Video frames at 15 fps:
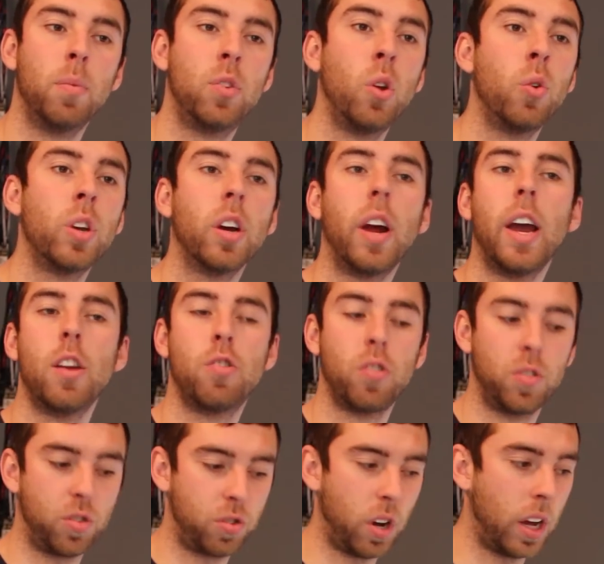doing your edge
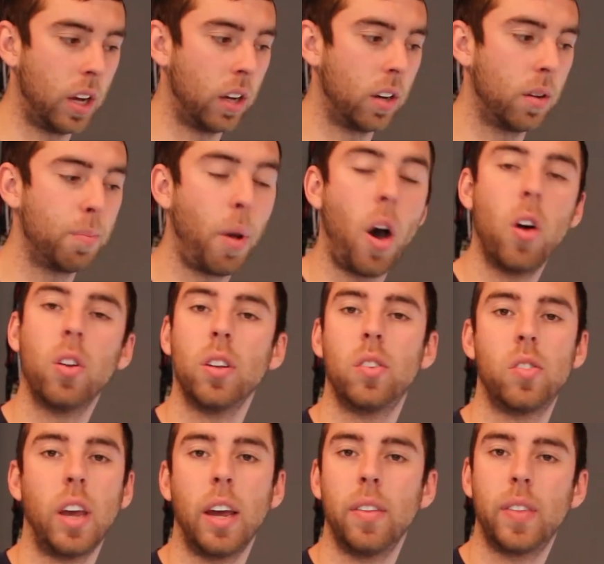restraint, poly
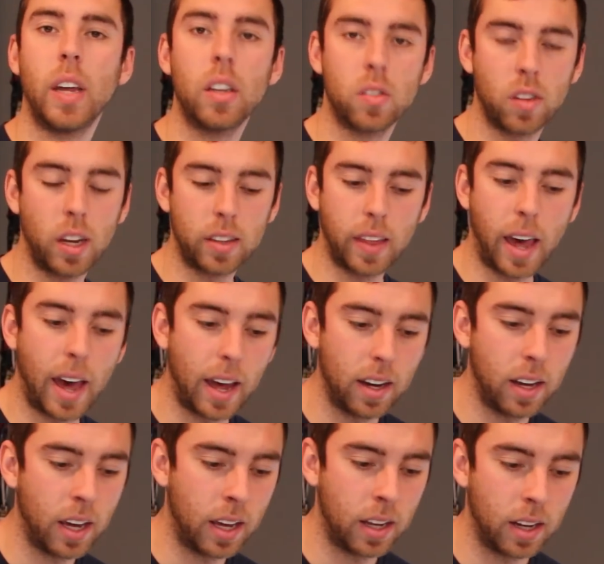sand, things like
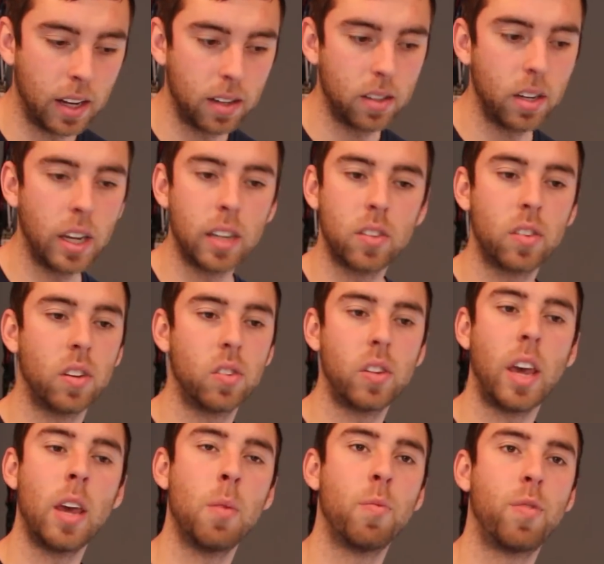that. And it's the
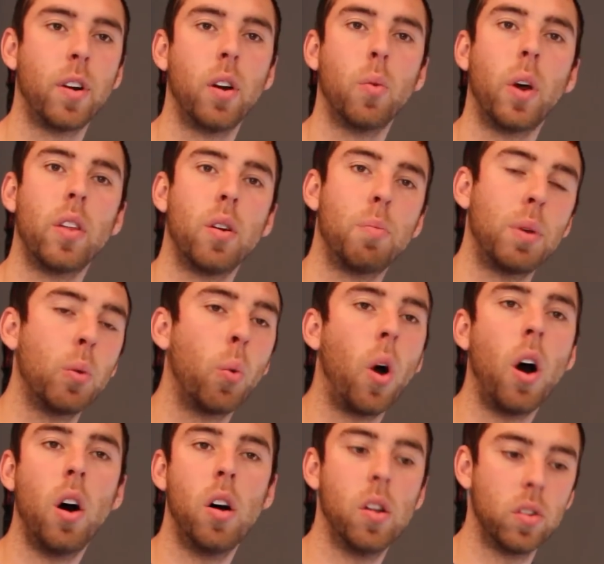same for whether it be
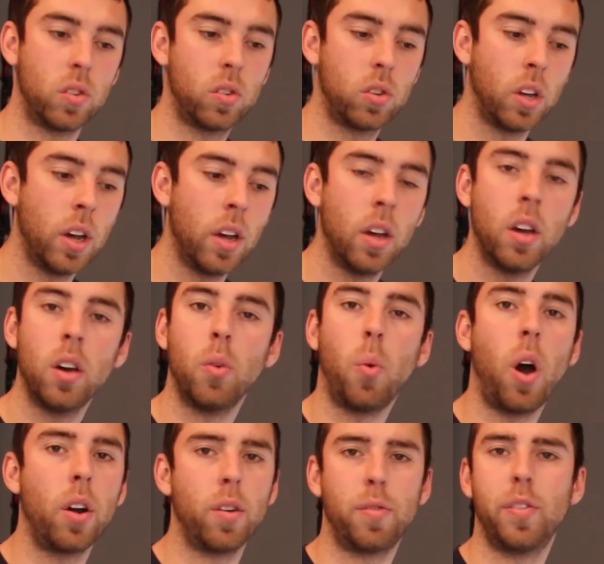walls,
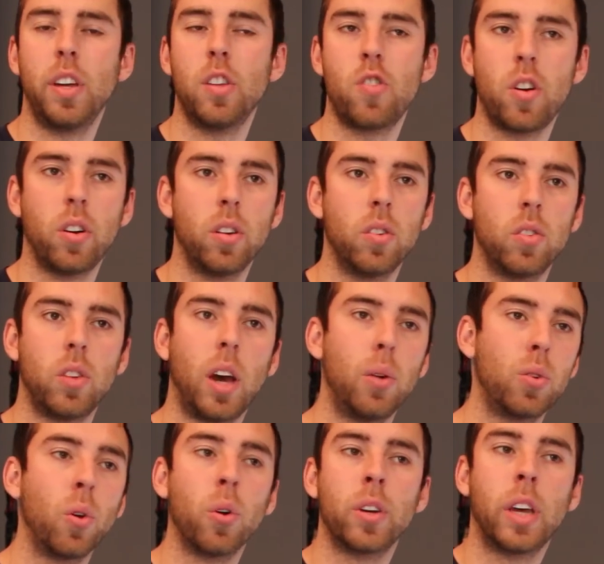water features,
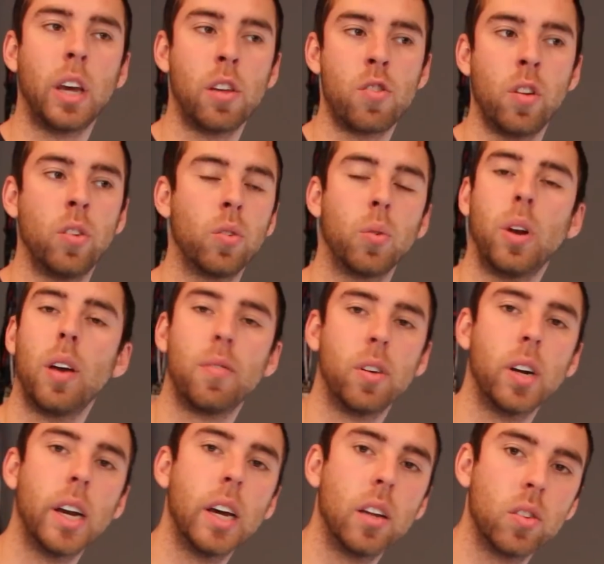outdoor kitchens,
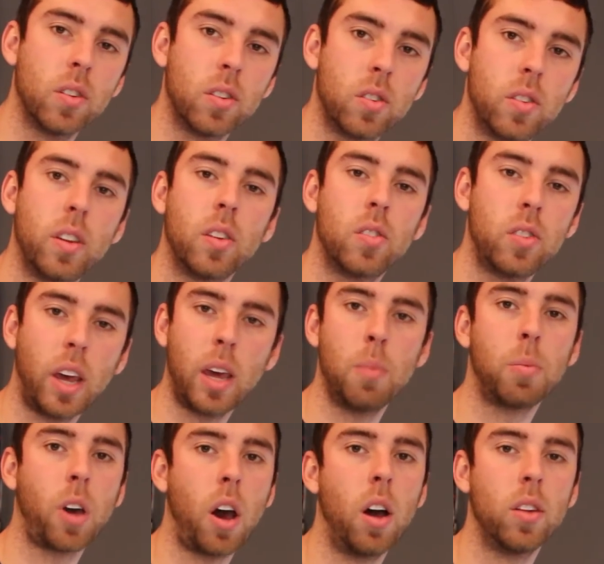whatever it is. It's the
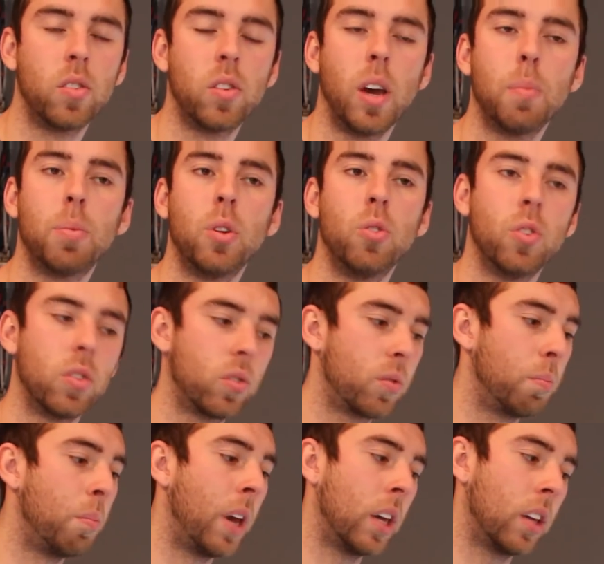same concept. You just